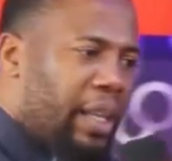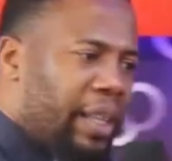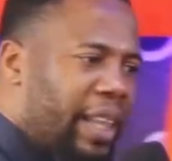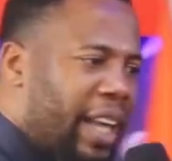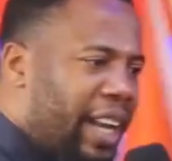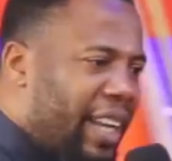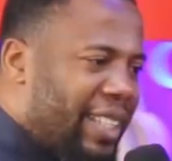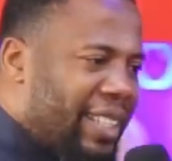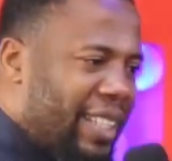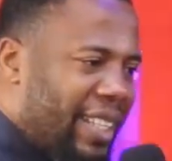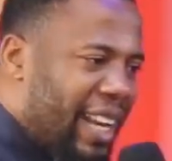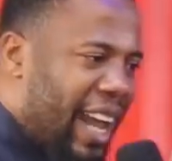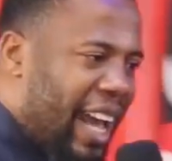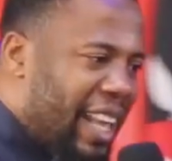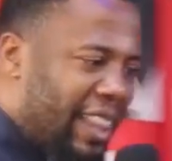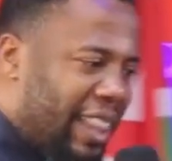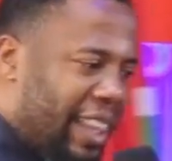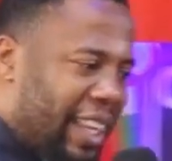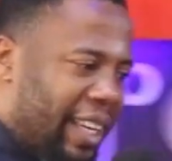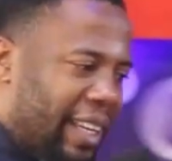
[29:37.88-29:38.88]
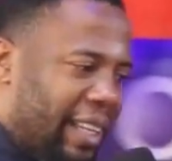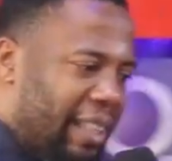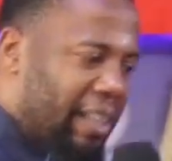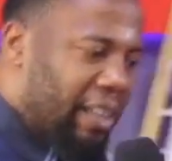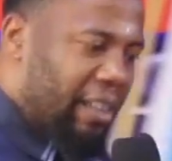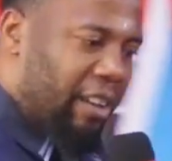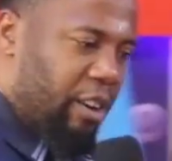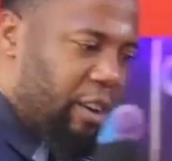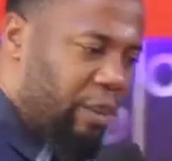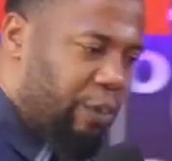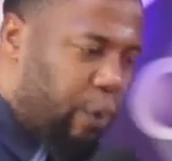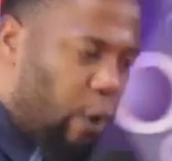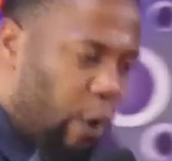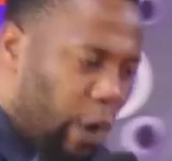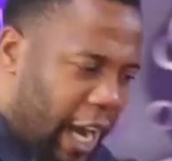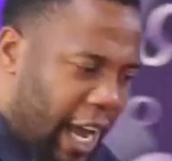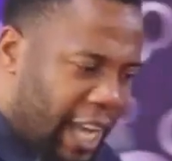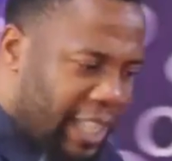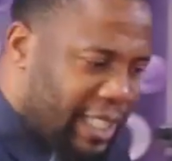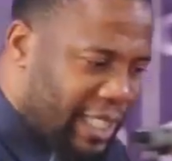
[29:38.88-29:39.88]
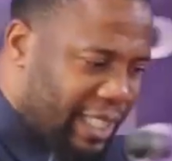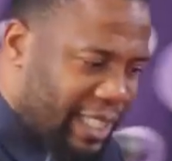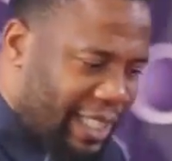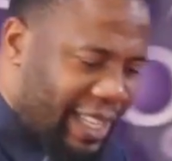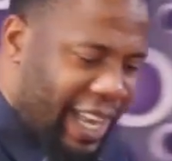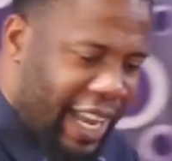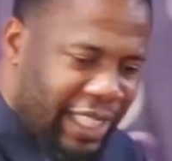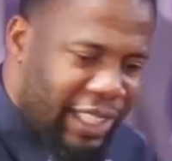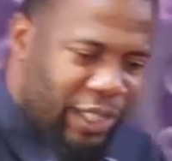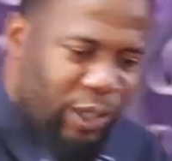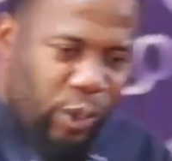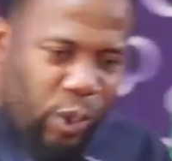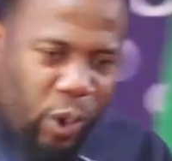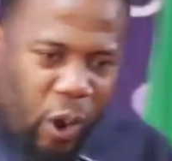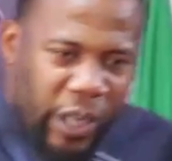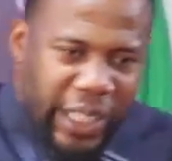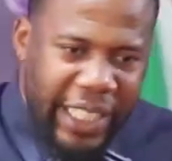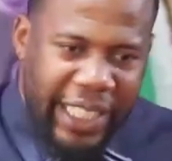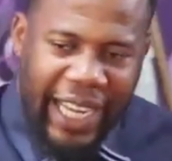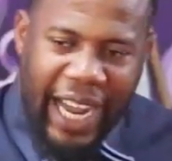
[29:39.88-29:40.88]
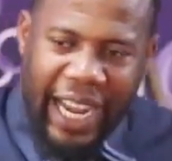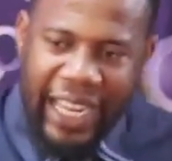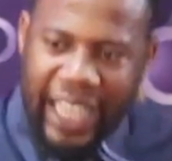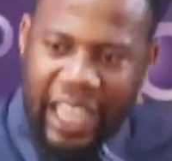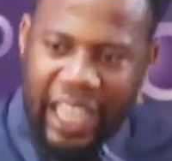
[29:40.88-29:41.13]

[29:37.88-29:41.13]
There is nothing for us that God can